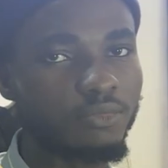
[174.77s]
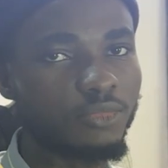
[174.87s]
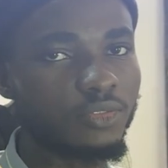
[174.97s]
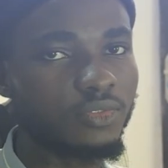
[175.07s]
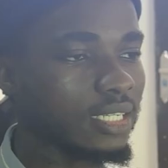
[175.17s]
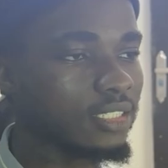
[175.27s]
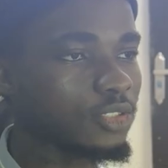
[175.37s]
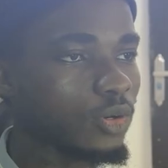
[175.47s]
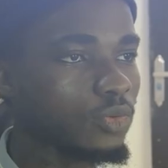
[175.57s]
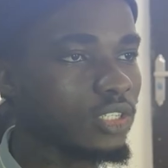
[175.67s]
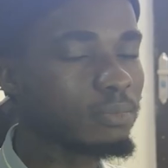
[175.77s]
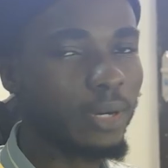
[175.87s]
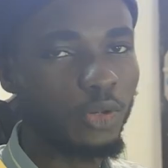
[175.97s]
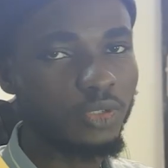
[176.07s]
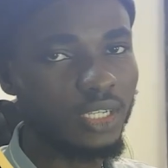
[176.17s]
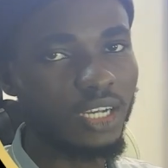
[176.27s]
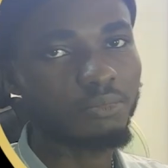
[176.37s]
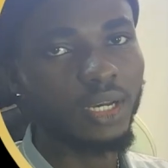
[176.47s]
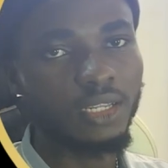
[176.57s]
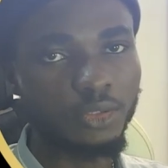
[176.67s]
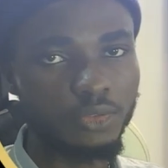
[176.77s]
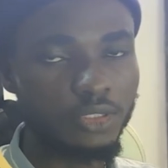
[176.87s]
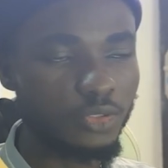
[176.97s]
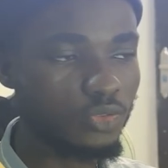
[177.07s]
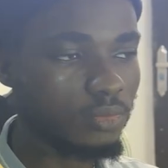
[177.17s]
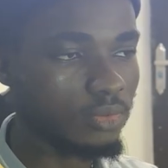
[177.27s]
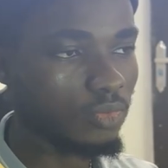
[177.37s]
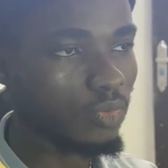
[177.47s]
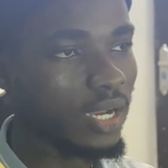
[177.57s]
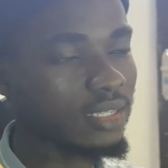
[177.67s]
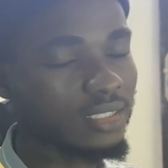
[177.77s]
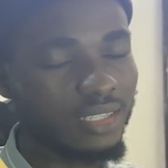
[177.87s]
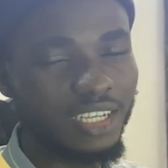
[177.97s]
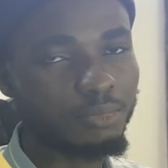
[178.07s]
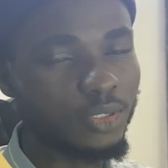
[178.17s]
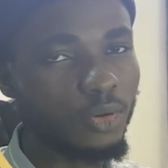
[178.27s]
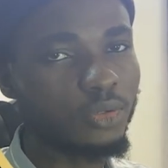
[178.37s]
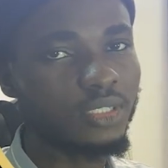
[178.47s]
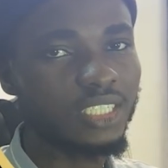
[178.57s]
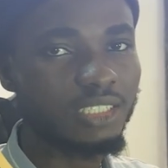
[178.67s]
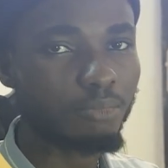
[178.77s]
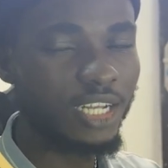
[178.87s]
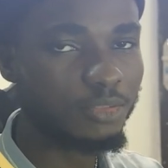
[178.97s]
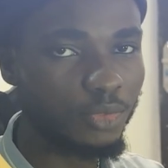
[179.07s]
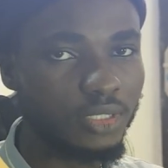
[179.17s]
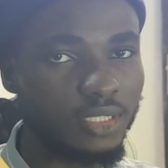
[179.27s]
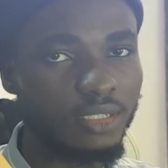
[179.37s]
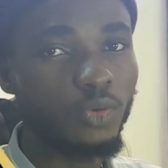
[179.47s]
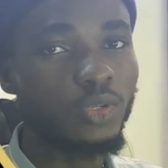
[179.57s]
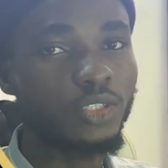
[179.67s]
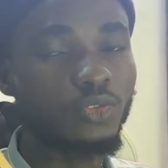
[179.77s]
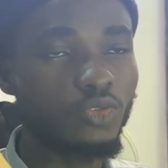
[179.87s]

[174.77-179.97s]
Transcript: move, it is always pioneered by liquidity sweep. Why? That's because the smart money always